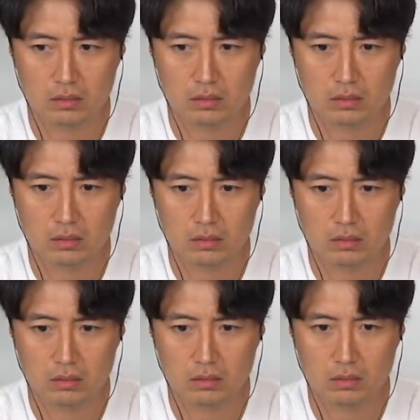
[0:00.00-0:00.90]

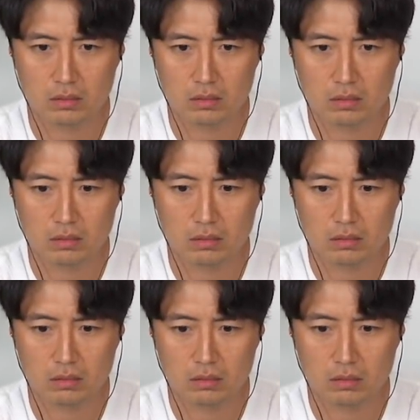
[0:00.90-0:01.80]

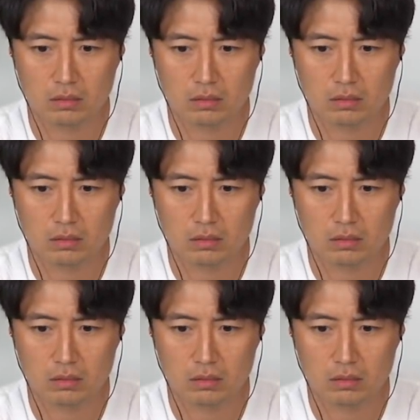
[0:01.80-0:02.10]
(silent)